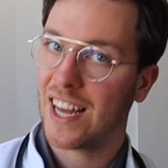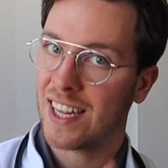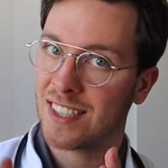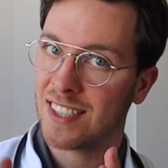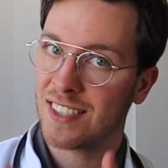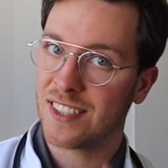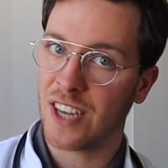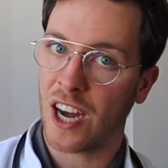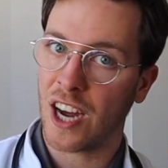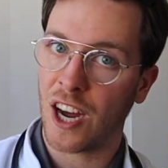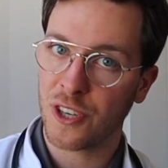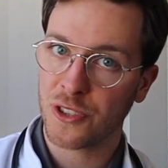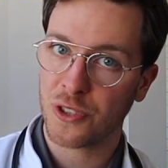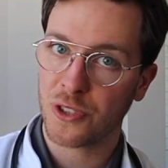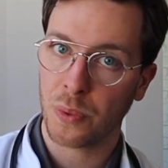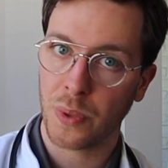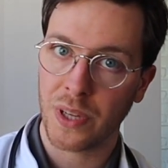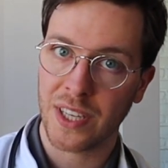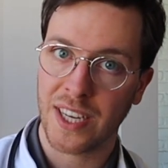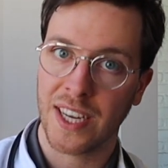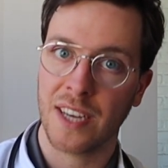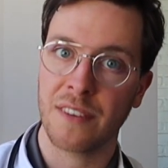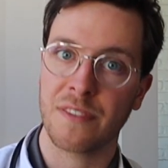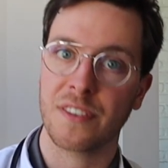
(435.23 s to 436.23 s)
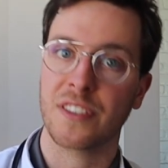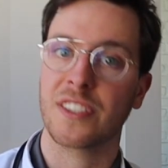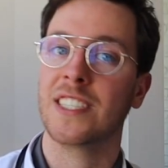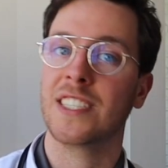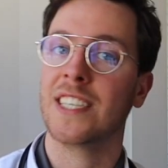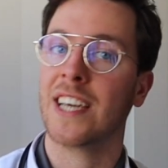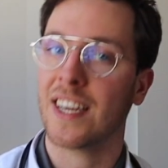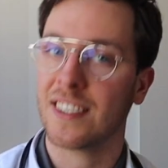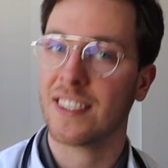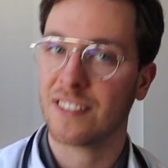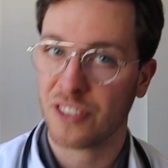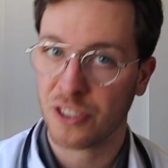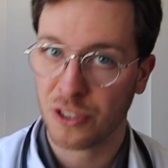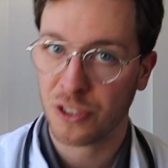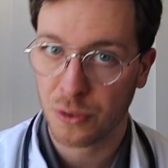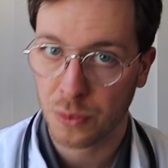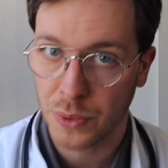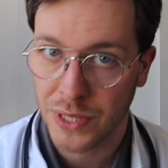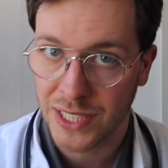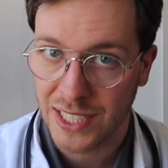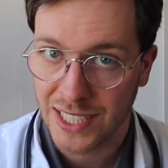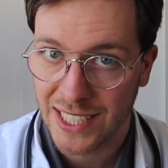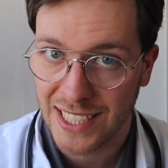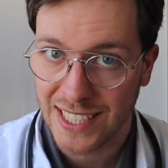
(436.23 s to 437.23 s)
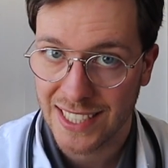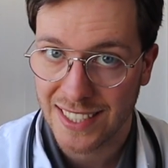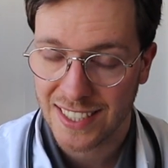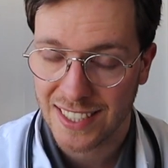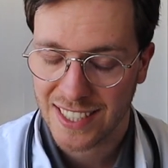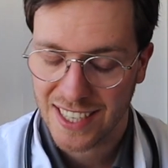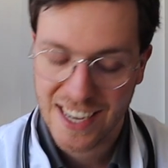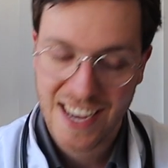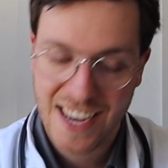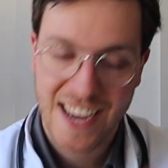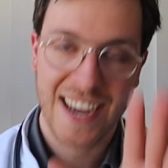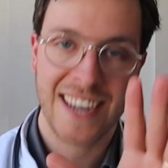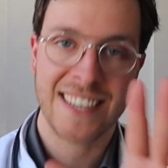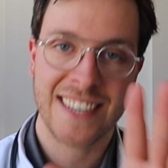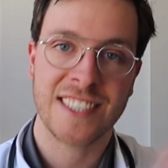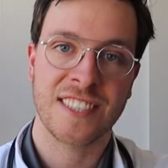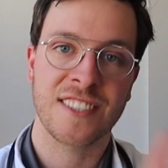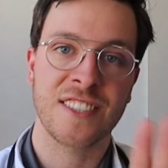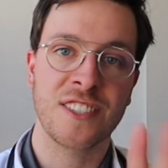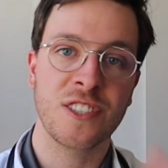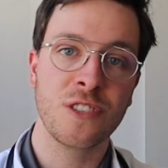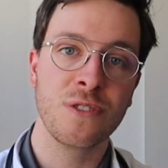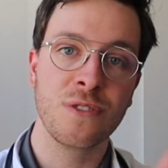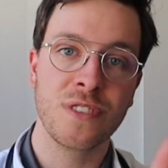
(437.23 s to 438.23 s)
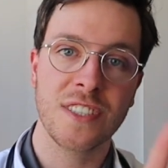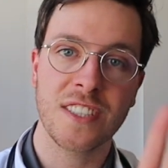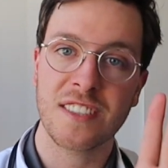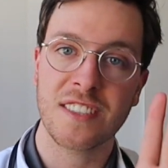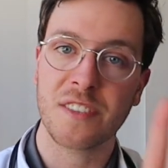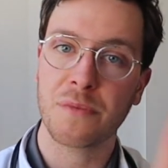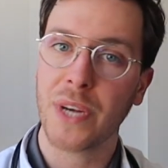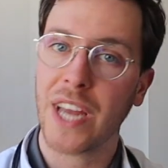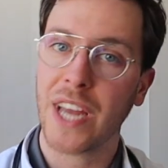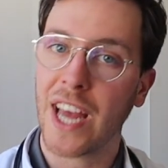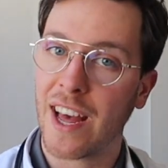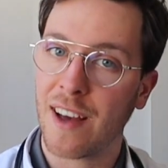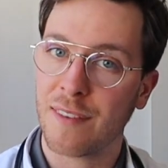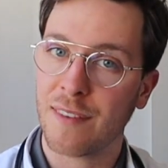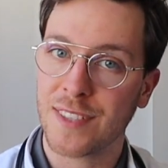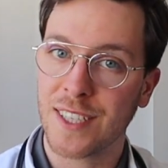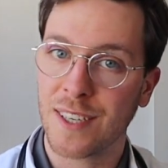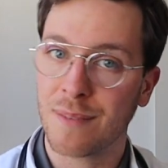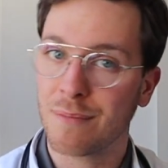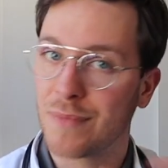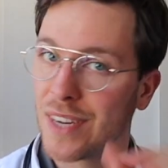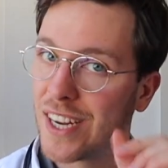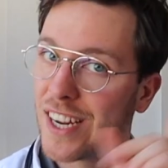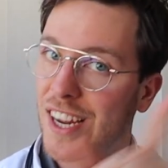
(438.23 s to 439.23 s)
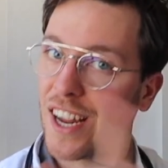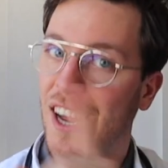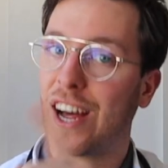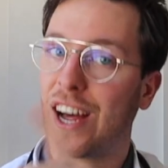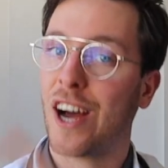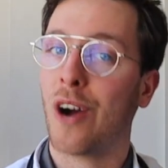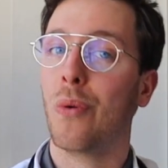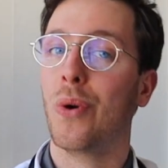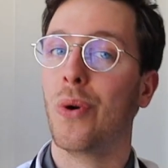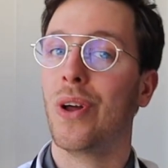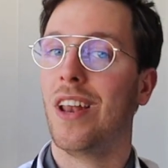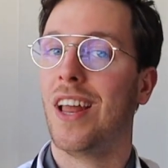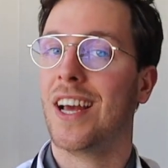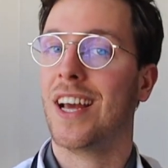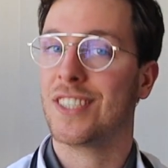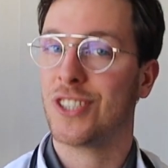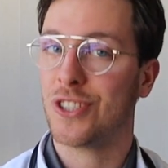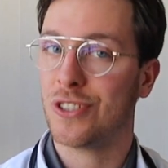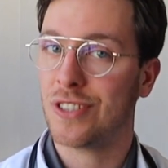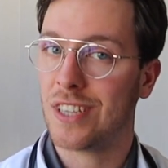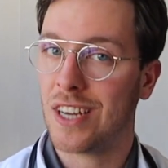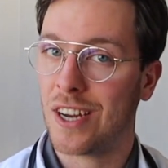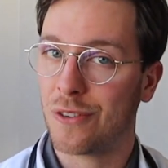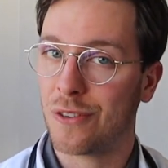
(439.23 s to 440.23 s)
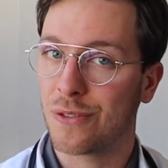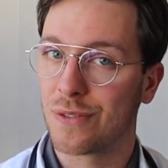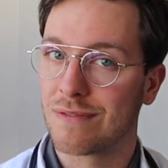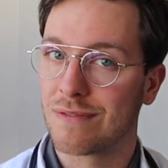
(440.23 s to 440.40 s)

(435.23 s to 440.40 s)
and those will give us the answers we need. And as soon as we have them, I will let you know.